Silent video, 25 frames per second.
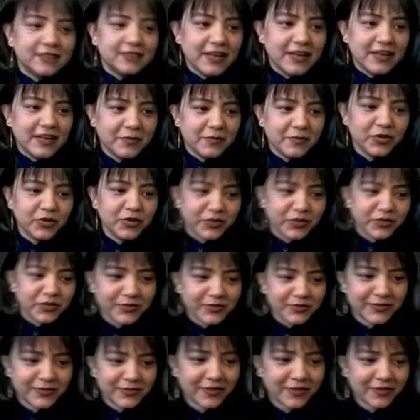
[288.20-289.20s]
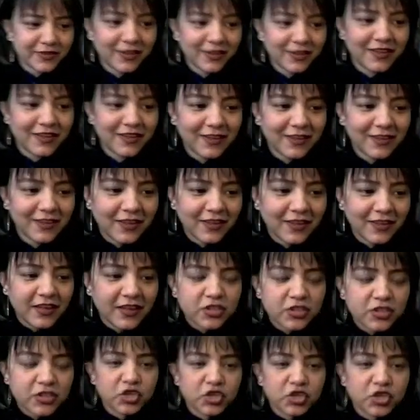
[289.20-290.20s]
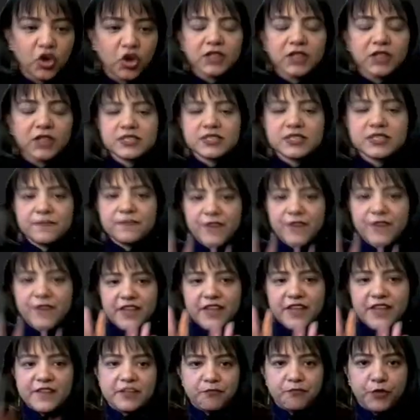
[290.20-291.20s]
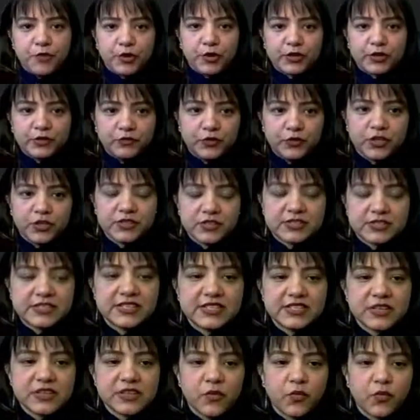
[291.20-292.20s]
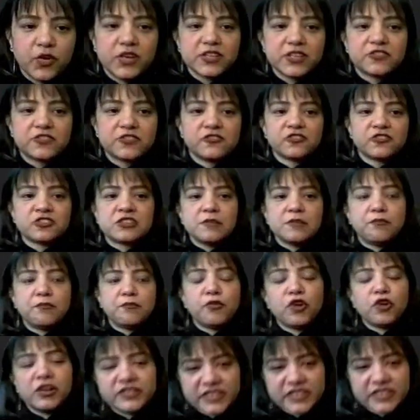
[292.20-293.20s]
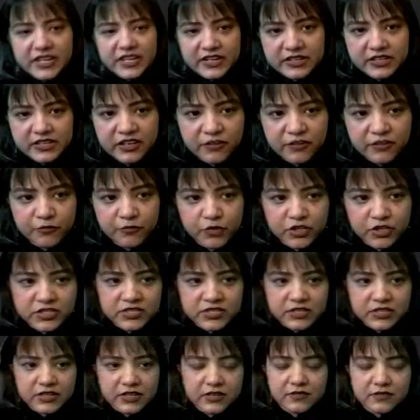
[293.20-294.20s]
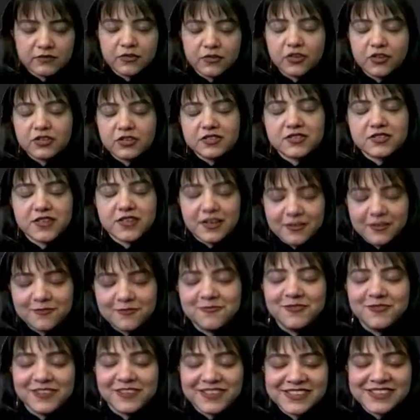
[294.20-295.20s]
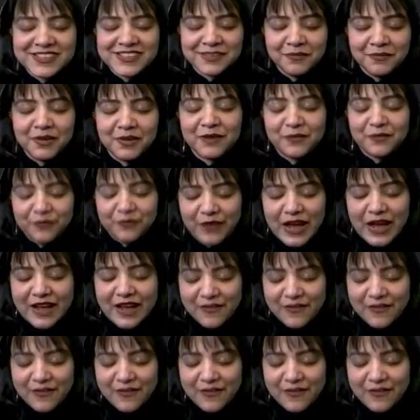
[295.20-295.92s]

I'm good. So all these are very, very important words. These are words, just a bahut sare ton of words, not ton of words, but